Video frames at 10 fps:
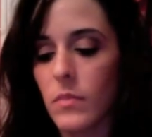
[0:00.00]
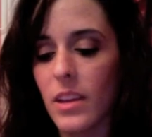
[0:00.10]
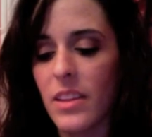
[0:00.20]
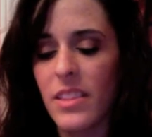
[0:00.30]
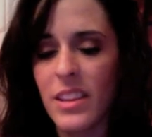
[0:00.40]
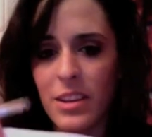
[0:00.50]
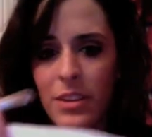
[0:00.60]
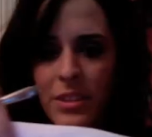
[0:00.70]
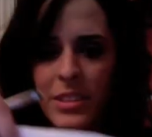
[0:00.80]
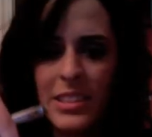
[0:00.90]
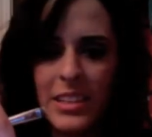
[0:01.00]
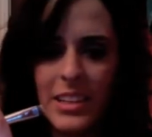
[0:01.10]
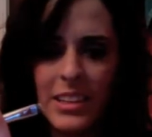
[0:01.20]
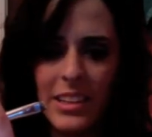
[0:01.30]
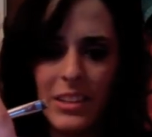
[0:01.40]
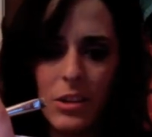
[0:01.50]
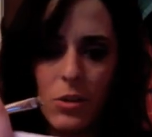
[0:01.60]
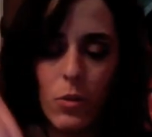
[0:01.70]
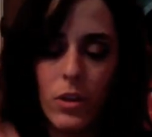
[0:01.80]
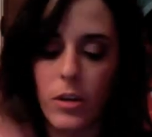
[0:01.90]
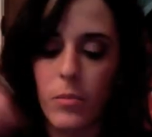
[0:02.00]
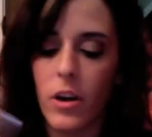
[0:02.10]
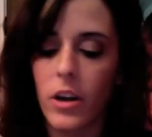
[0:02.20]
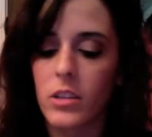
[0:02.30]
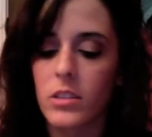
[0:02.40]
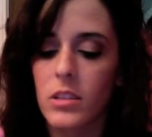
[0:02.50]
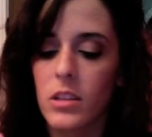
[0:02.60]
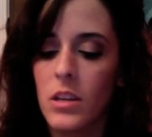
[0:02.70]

And then you'll see like little watermarks.